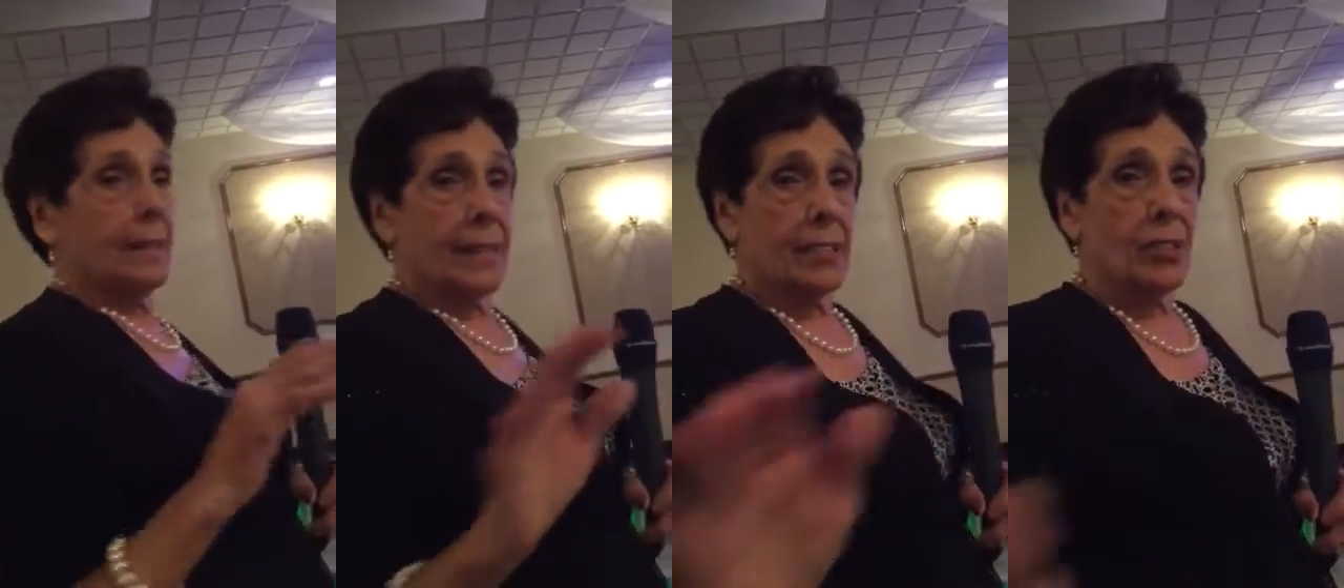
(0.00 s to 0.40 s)

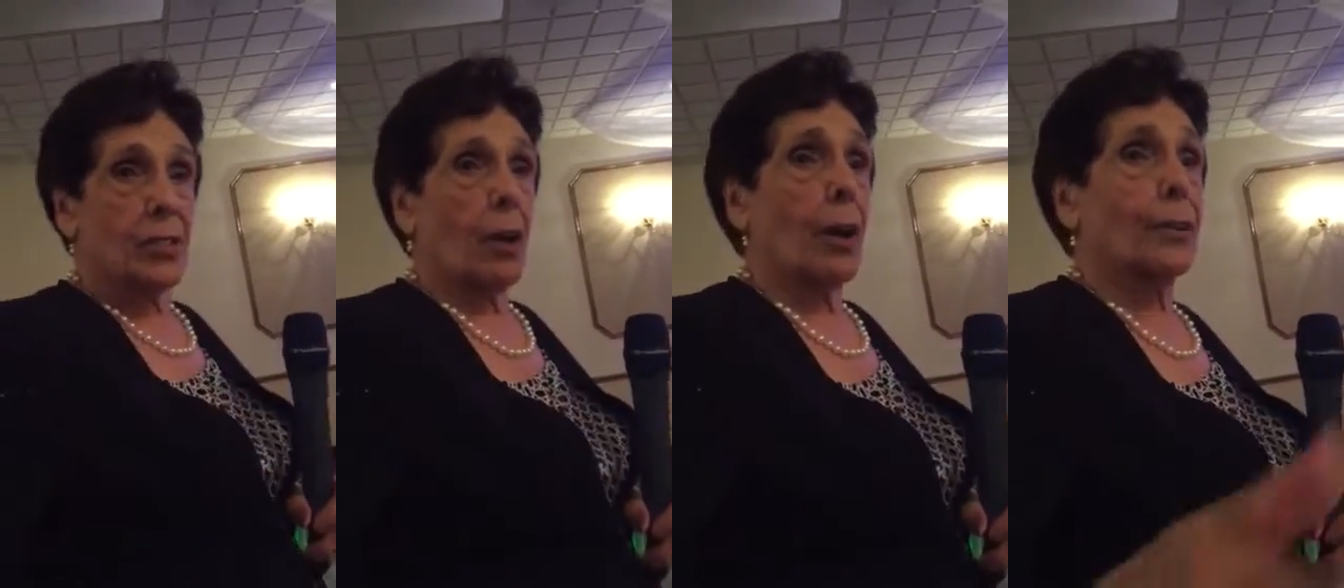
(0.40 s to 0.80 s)
This
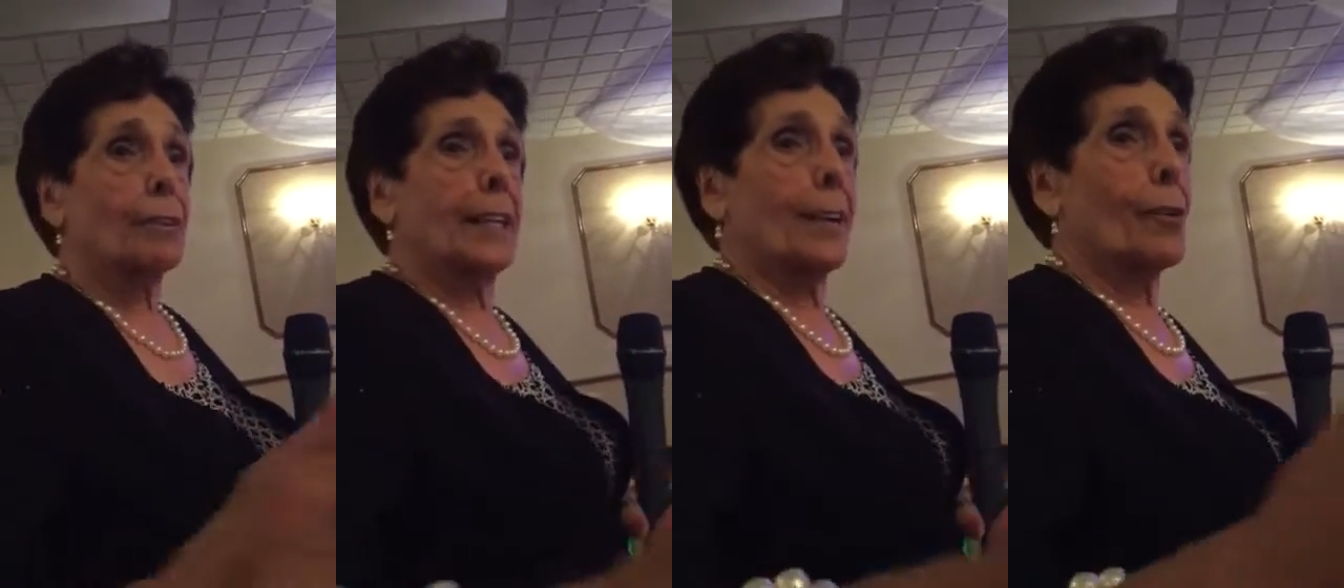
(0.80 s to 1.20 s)
daughter
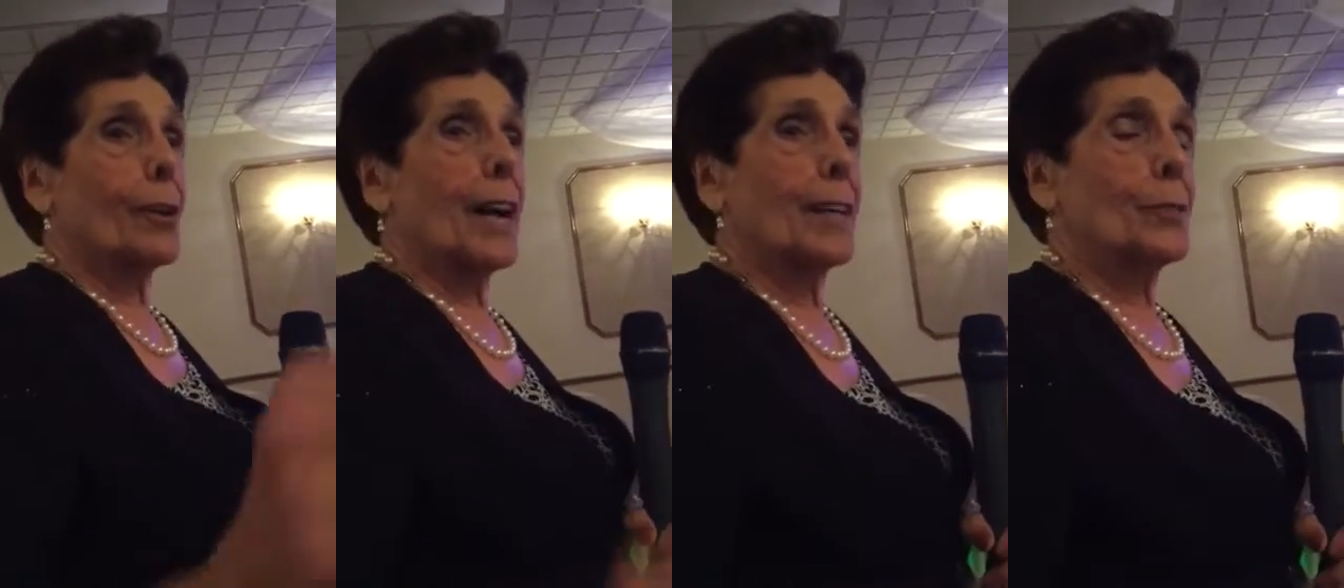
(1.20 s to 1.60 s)
and
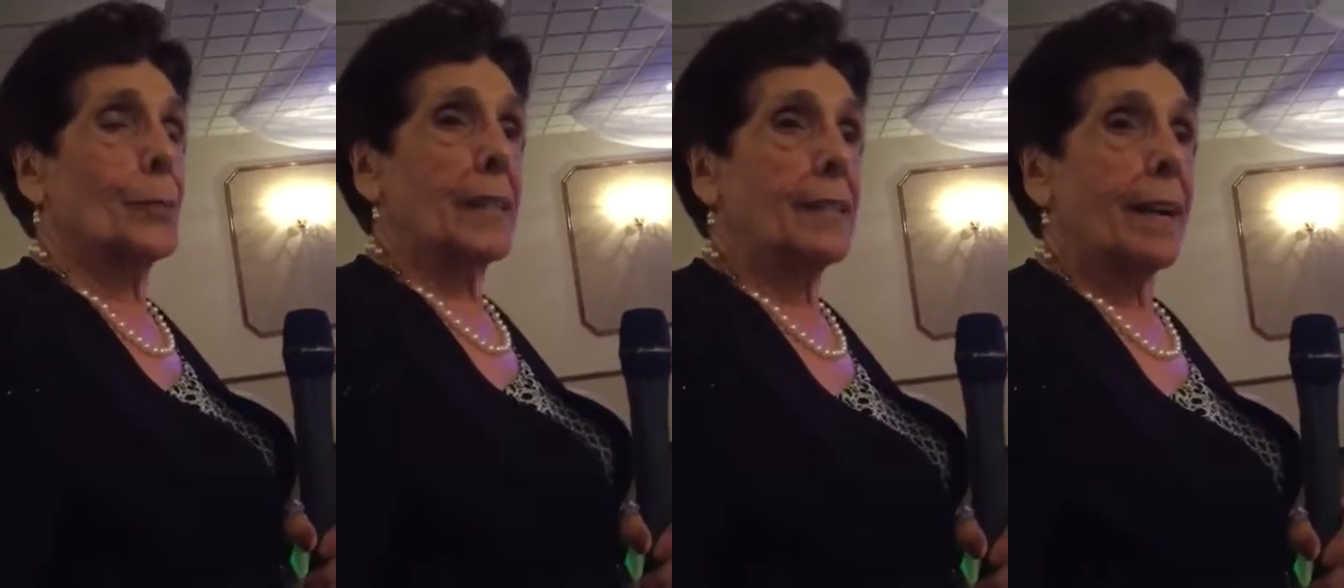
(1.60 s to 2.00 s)
her
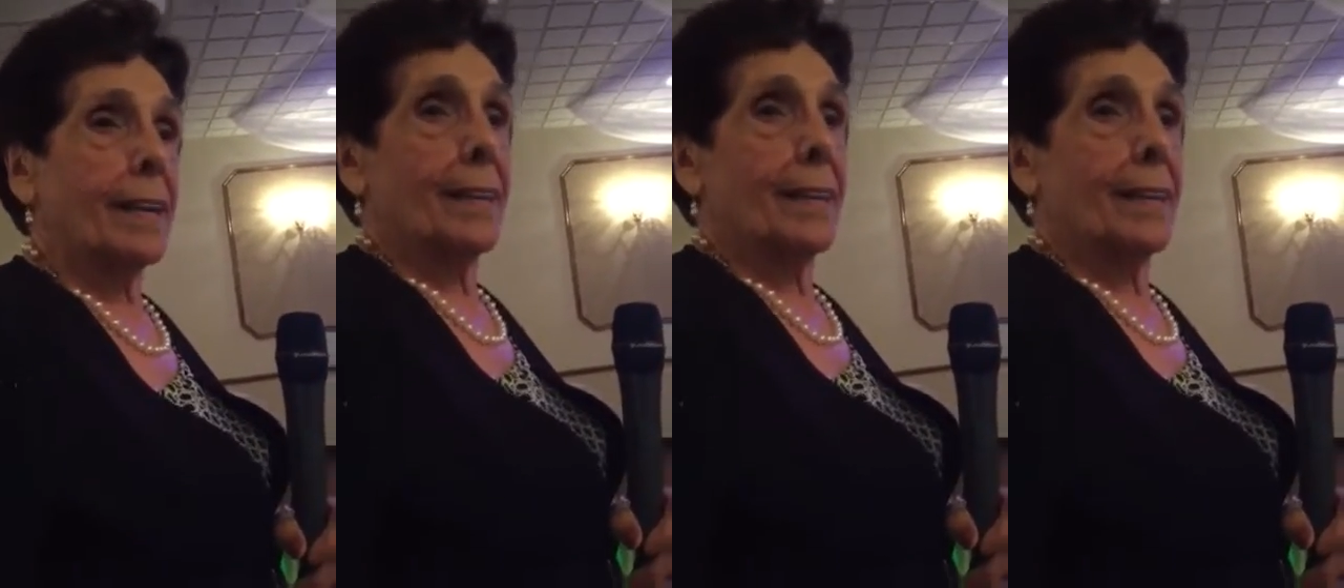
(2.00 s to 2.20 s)
husband,